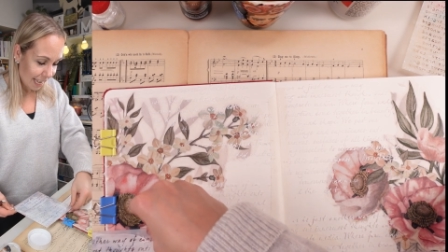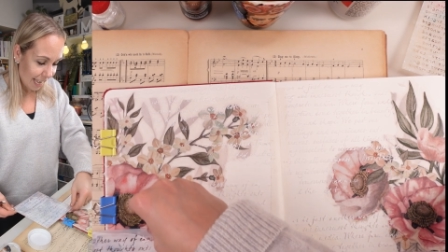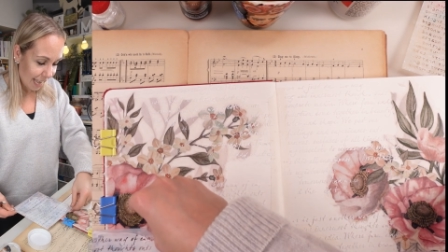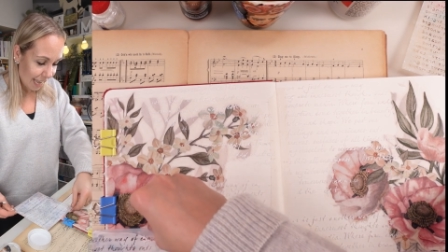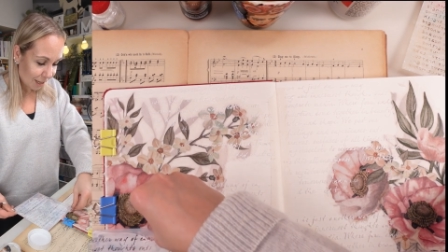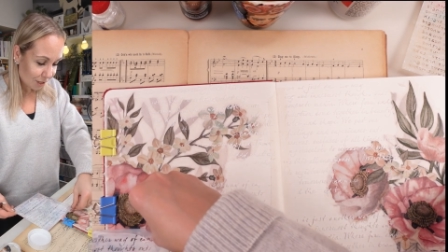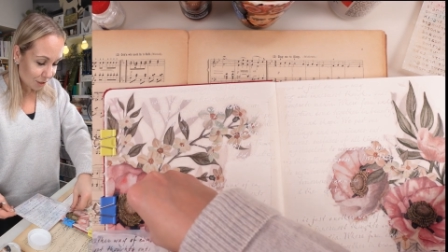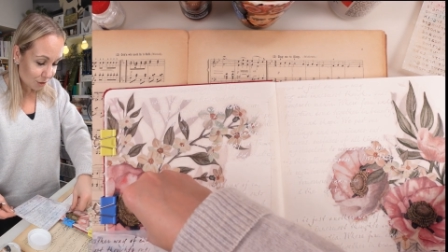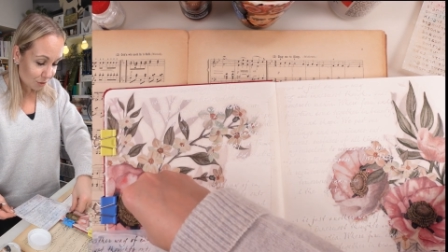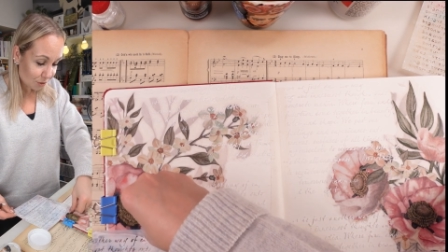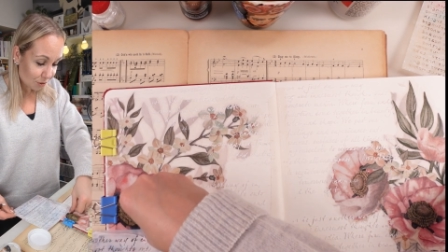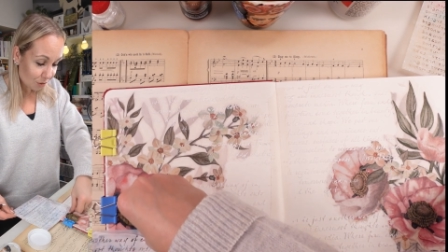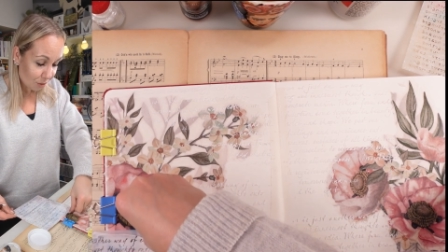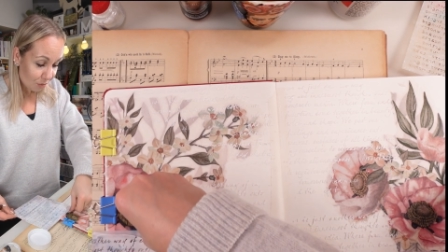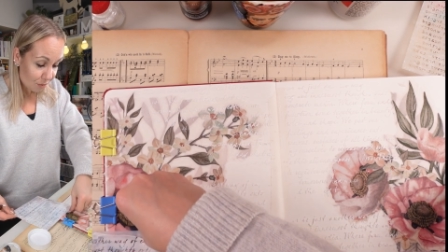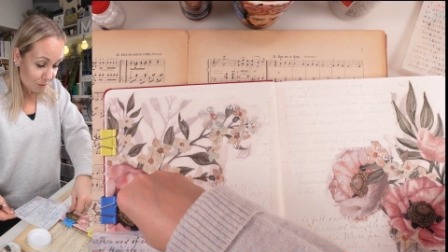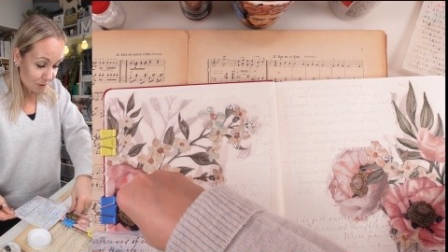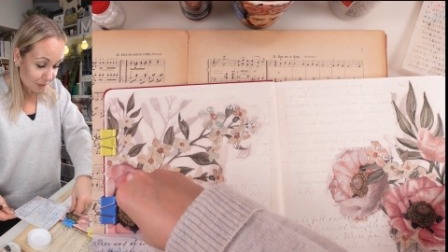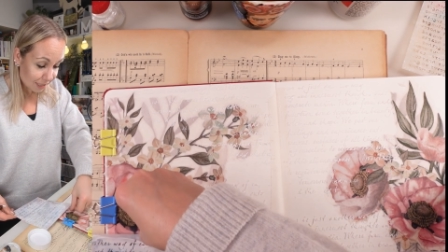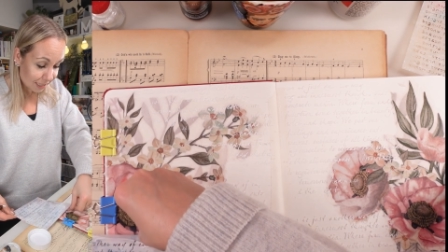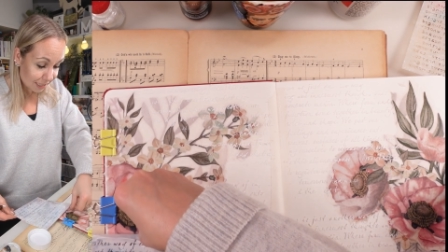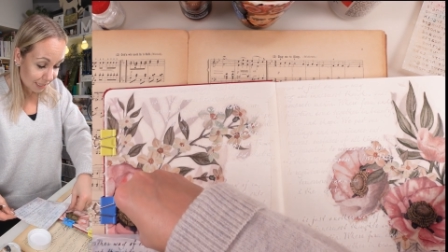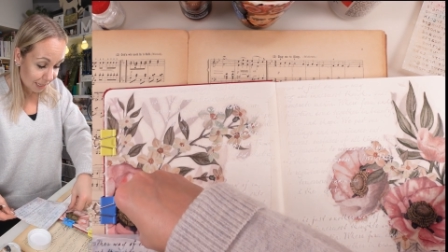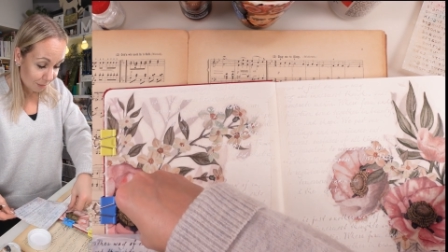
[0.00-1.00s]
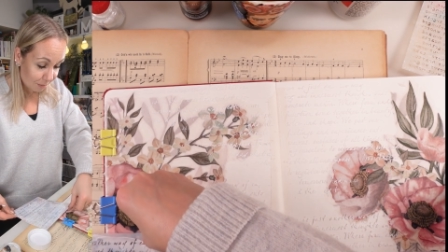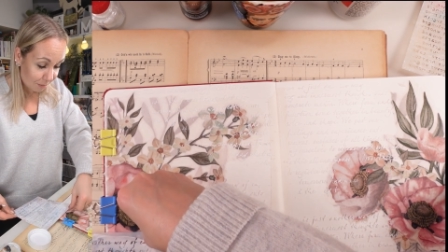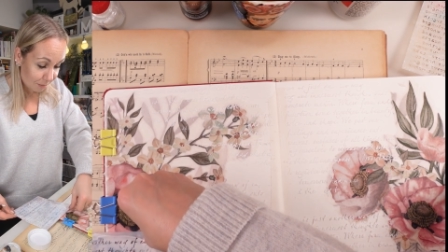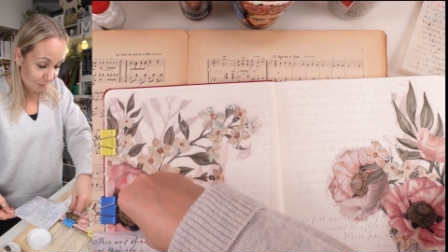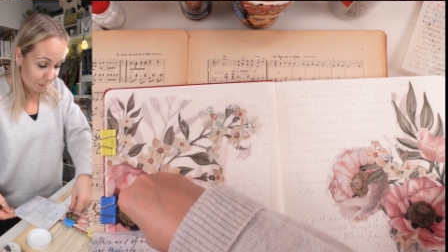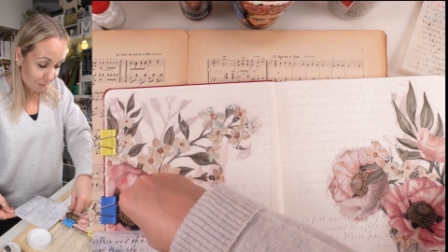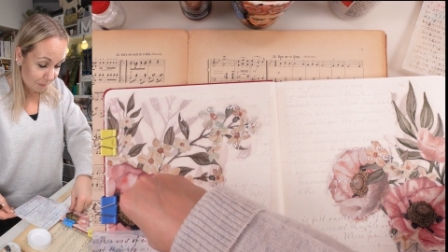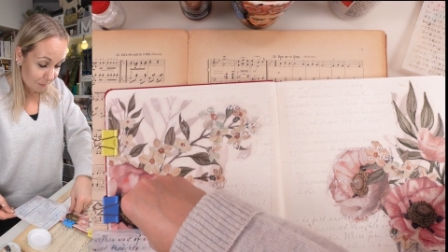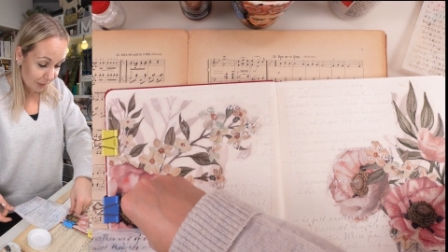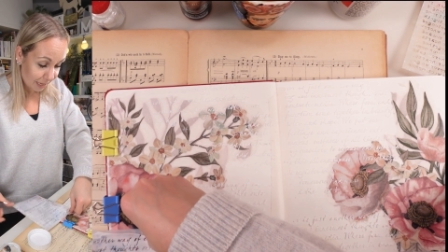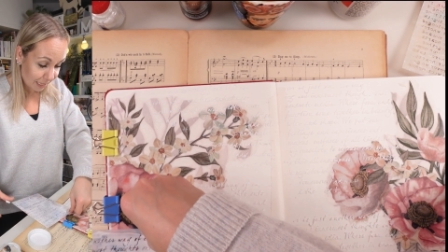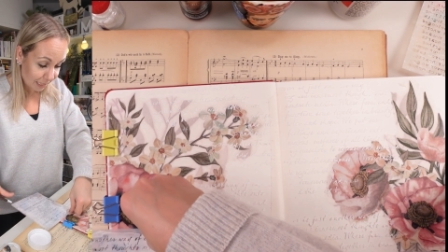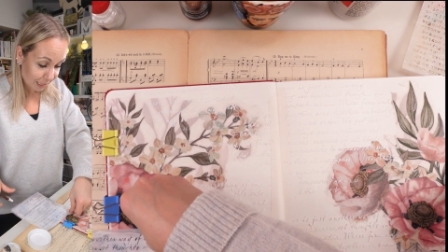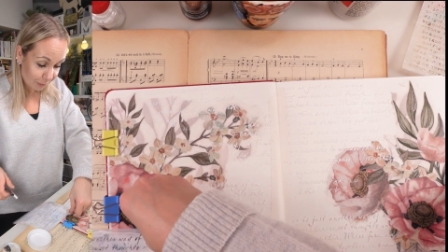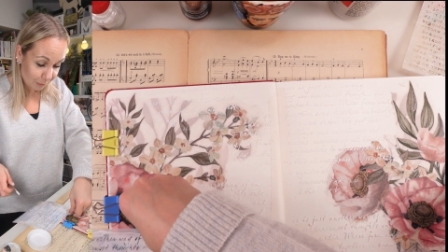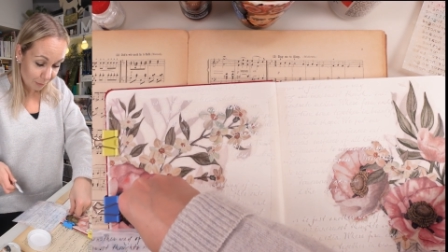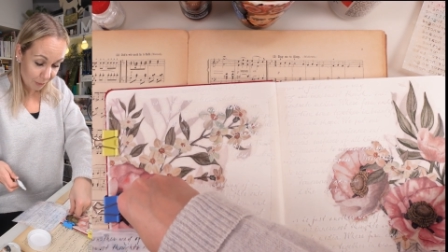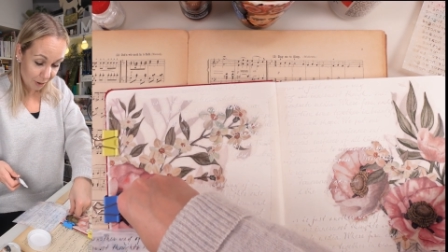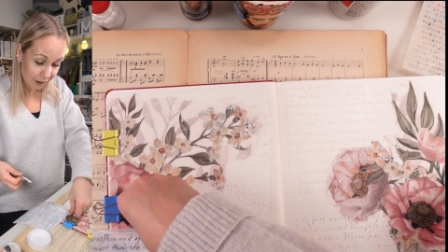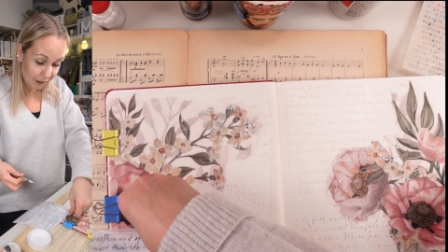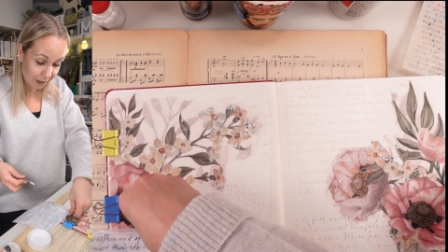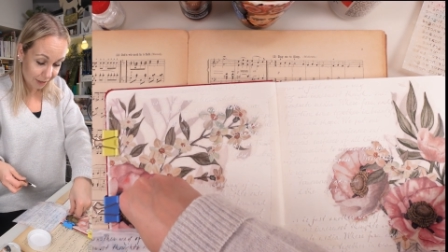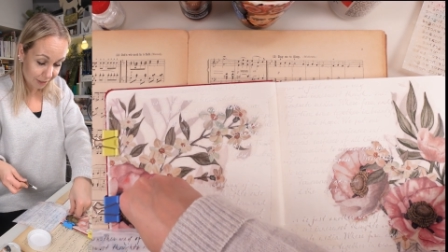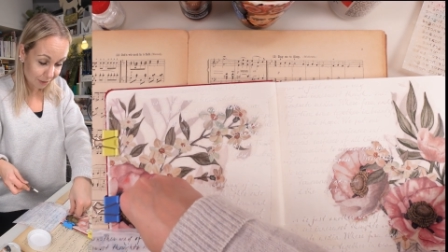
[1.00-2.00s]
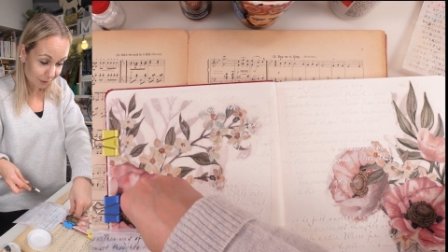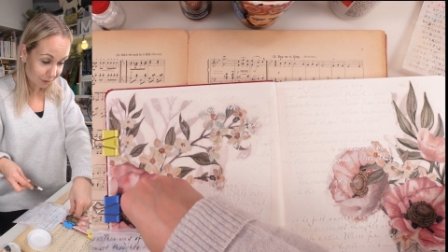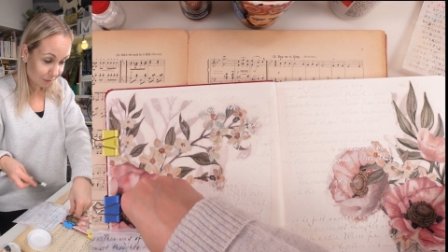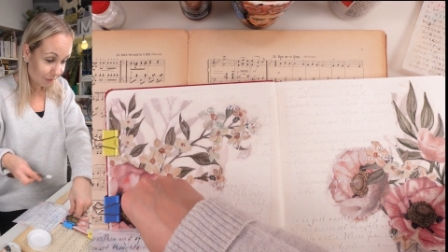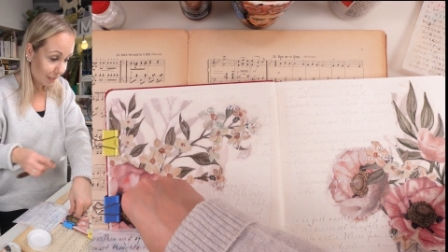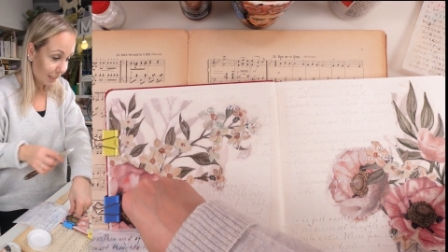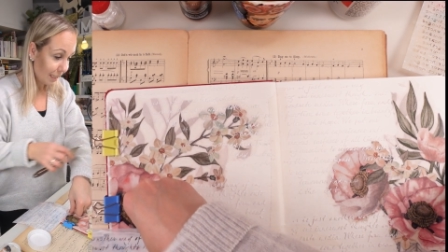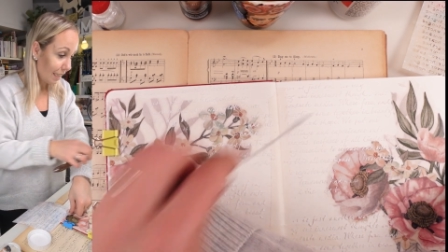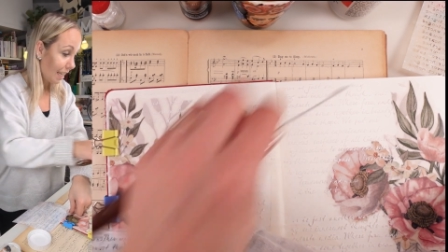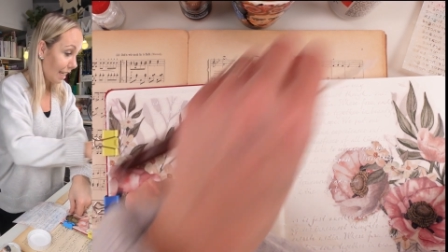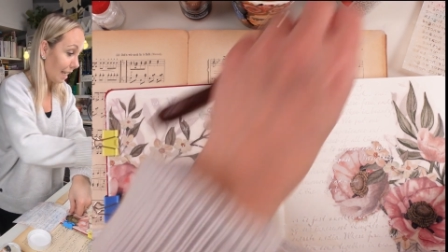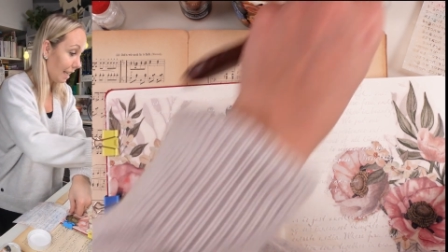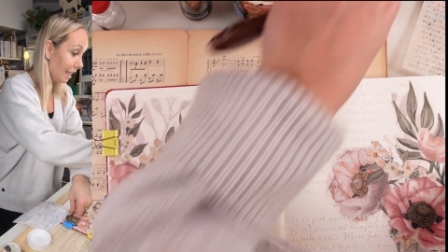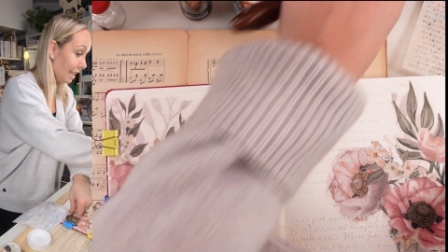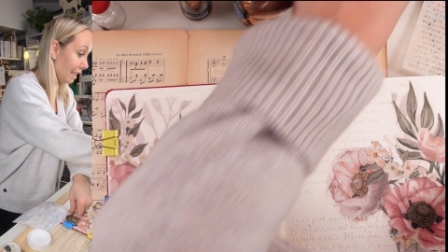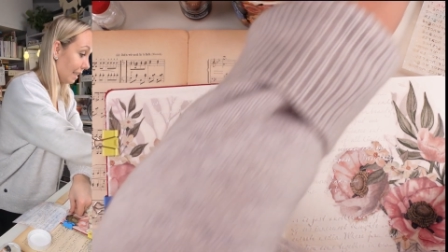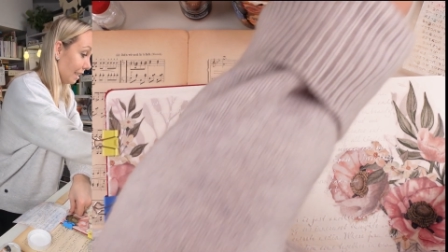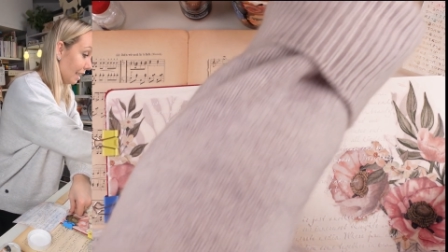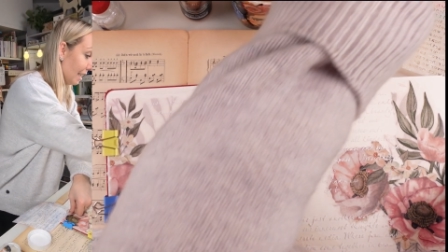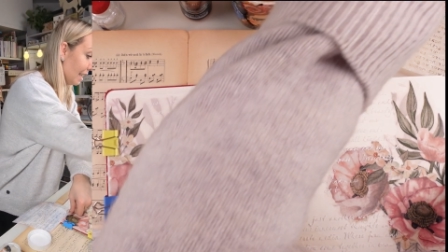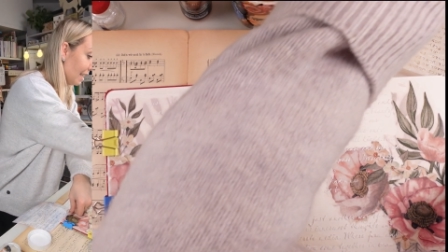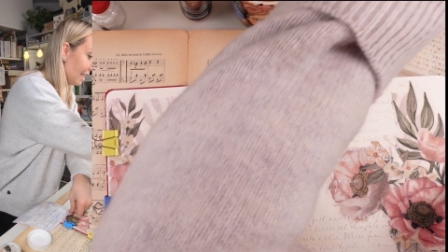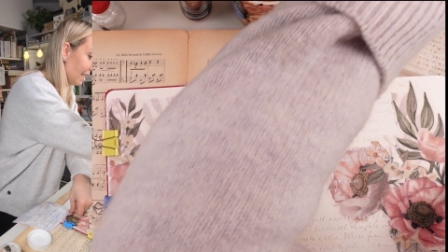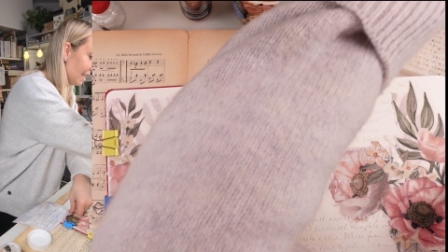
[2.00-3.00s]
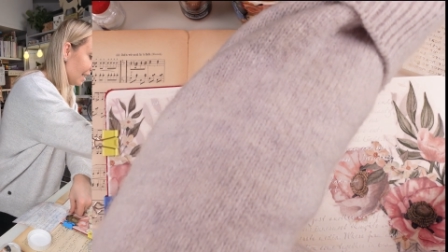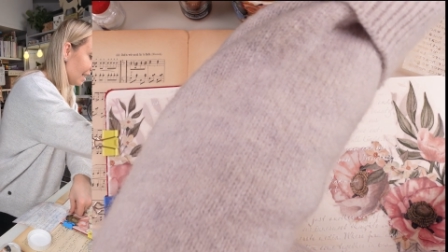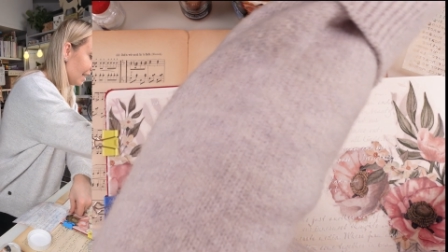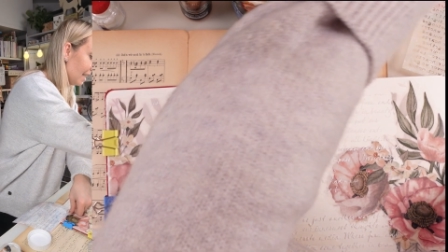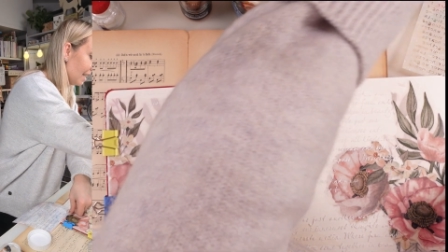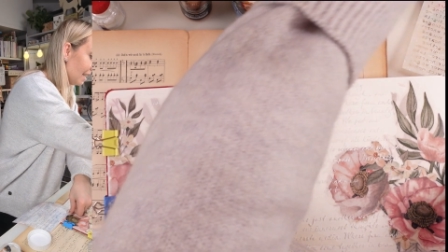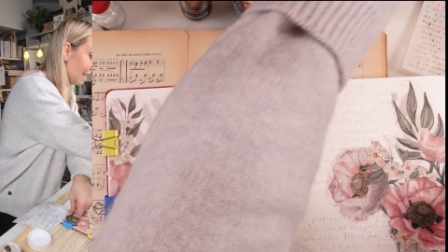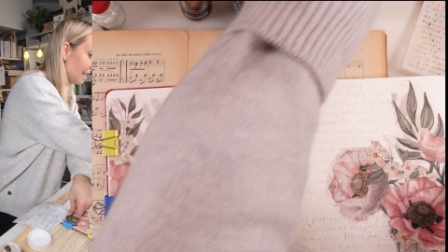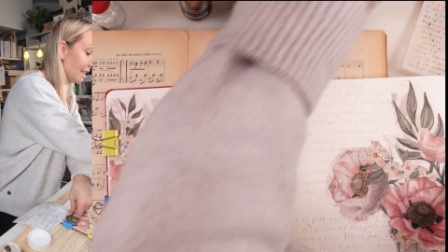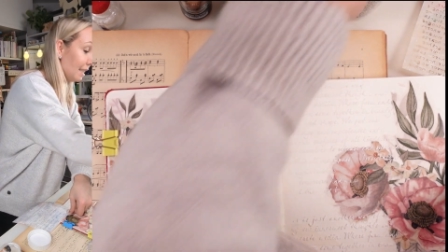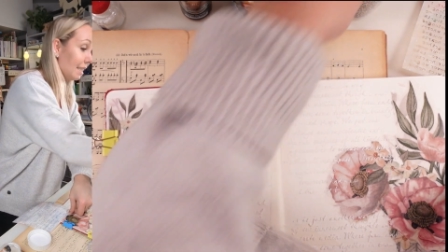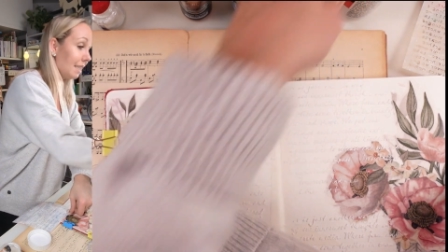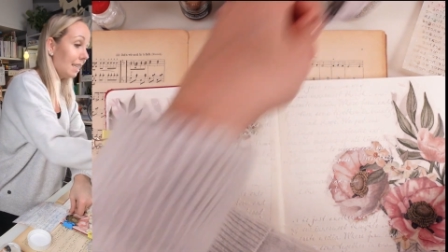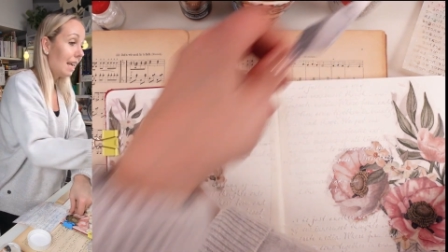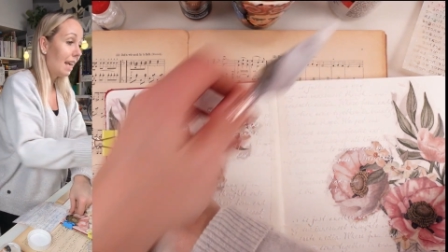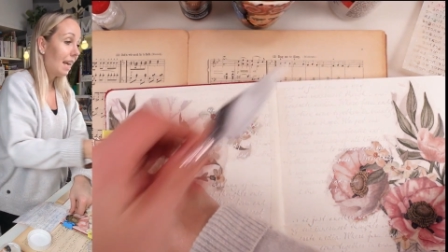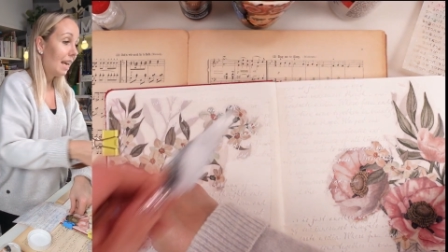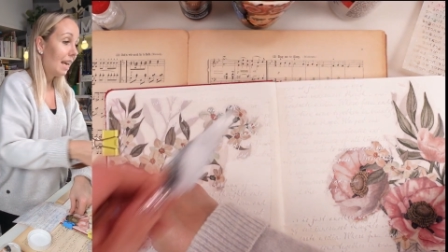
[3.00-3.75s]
And you know what's the best part of it? That this is